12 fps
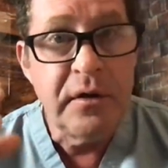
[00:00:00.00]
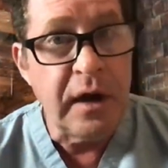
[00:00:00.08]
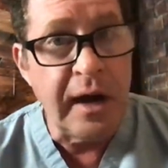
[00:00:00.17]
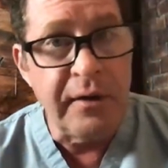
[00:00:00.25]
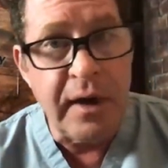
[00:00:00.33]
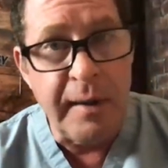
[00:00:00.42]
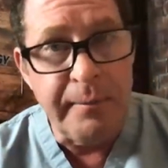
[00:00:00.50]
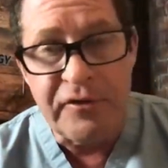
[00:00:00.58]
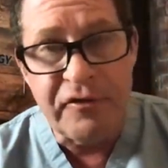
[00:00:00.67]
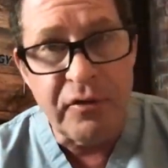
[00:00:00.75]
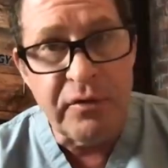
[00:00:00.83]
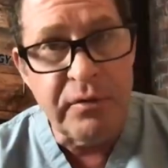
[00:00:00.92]
I, I'm not
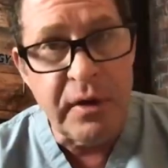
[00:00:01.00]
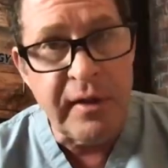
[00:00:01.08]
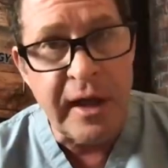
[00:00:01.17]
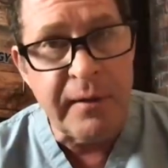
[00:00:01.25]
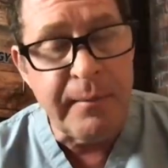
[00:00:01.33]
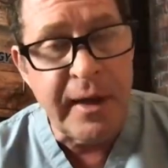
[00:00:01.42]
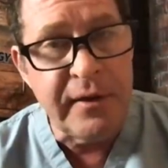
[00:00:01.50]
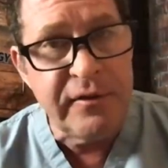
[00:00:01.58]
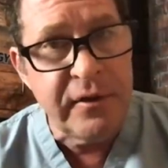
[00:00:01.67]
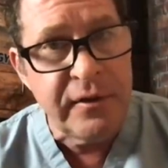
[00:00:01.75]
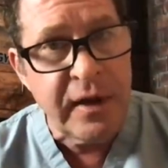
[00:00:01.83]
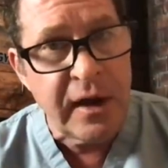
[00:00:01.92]
sure a lot of men
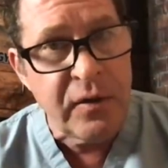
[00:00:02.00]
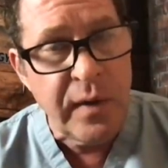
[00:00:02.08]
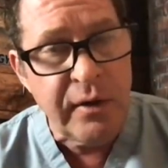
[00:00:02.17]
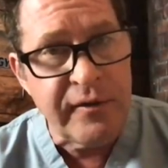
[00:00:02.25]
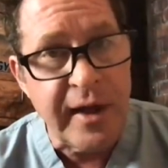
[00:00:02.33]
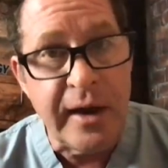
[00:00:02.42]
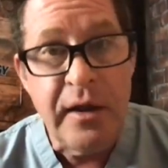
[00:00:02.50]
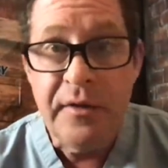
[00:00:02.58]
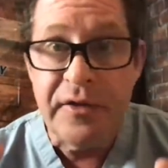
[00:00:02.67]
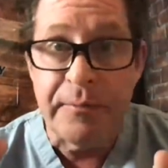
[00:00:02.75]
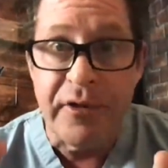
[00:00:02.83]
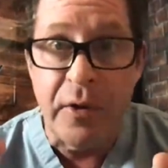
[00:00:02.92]
are not aware of that.
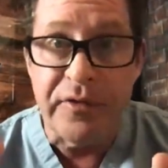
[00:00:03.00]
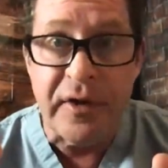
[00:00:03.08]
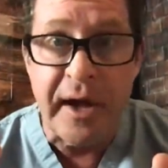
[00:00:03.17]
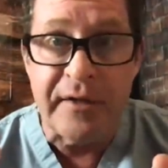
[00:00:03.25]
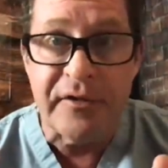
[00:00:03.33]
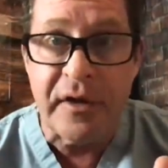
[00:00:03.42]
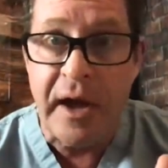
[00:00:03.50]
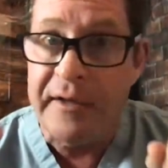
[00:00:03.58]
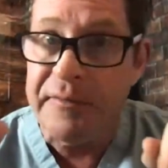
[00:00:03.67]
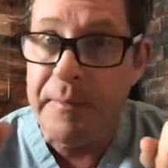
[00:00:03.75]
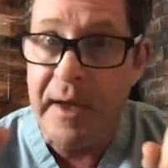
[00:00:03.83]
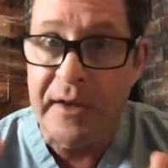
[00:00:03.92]
The bro science
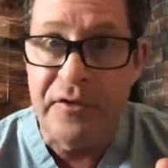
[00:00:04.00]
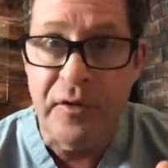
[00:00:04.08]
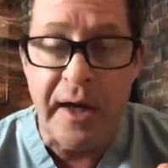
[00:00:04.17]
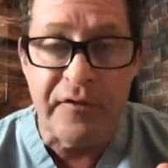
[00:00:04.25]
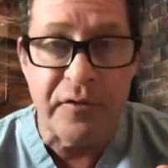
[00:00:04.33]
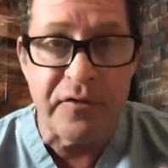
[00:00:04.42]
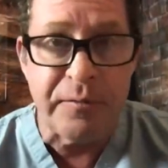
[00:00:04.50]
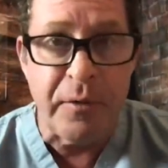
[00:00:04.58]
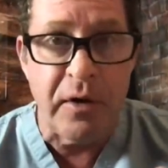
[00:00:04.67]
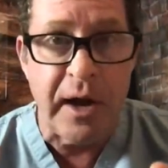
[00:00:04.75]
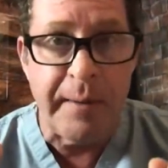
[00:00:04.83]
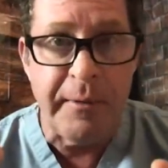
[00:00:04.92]
guys, man, you guys are
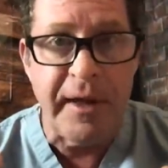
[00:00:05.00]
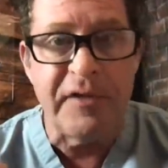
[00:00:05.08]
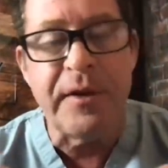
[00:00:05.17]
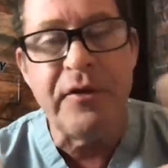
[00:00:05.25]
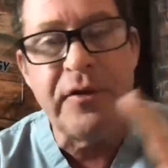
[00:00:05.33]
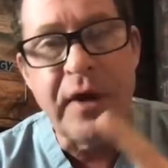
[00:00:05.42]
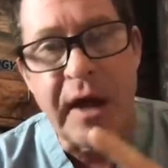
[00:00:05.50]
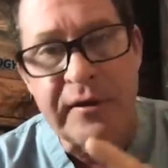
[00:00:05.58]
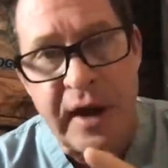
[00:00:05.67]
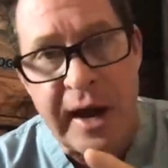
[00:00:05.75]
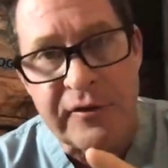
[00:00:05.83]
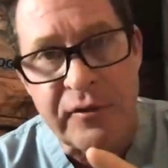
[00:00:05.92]
smart. I'm amazed. But you're not
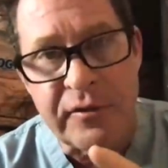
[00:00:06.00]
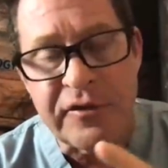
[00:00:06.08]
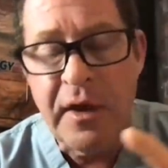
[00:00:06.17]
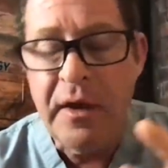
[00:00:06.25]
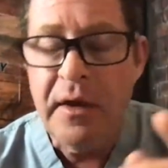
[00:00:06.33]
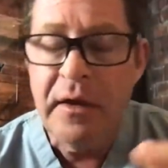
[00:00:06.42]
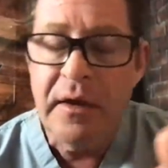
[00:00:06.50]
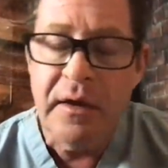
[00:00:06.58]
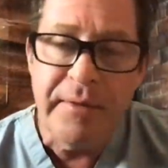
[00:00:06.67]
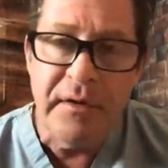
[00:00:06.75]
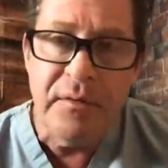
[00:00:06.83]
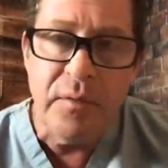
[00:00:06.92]
doctors.
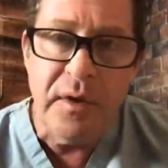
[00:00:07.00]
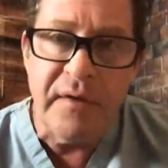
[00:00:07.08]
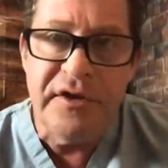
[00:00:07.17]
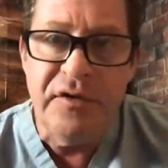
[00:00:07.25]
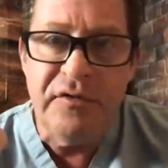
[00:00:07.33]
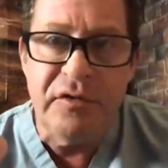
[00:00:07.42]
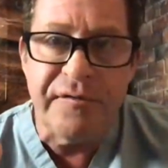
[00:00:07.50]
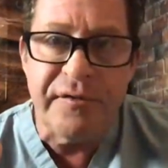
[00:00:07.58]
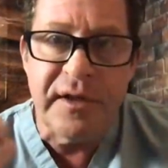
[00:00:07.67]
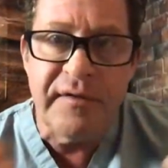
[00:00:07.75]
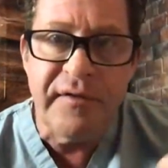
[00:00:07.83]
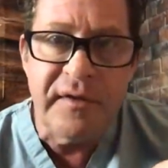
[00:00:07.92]
But whatever you do for
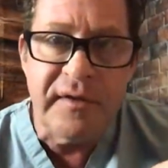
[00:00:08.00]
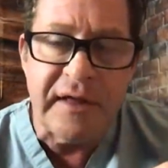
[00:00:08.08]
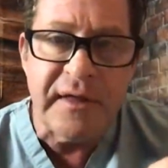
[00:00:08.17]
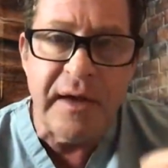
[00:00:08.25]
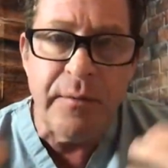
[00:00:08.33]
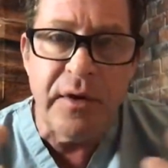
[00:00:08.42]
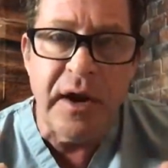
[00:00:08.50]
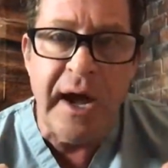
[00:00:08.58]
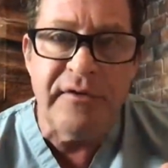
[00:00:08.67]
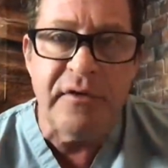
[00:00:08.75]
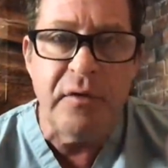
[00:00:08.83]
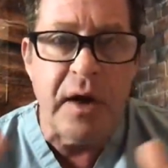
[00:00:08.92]
a living, that's not what I
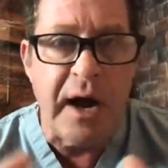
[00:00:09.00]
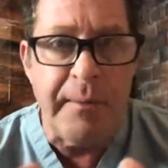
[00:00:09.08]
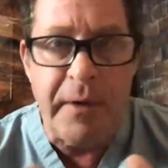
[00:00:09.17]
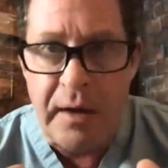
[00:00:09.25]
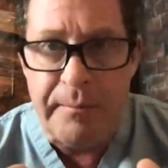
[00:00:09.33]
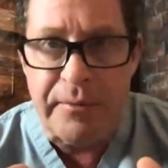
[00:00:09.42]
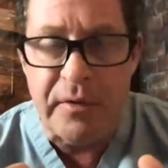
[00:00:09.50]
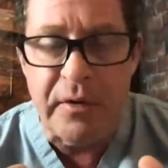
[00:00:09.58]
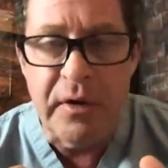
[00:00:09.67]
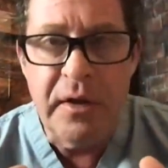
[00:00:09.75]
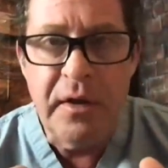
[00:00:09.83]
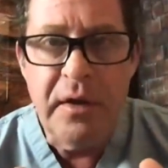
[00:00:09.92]
do. I'm humble.
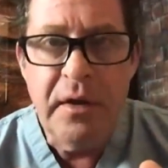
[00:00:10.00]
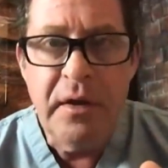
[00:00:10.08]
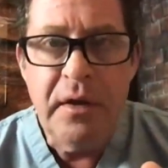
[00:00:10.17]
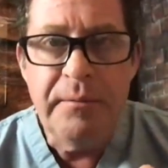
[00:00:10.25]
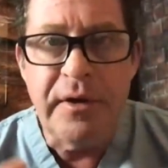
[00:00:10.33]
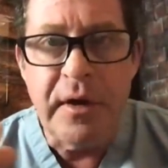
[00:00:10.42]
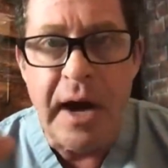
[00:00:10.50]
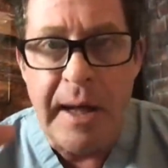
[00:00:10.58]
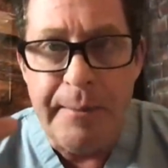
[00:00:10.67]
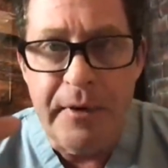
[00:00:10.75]
But I've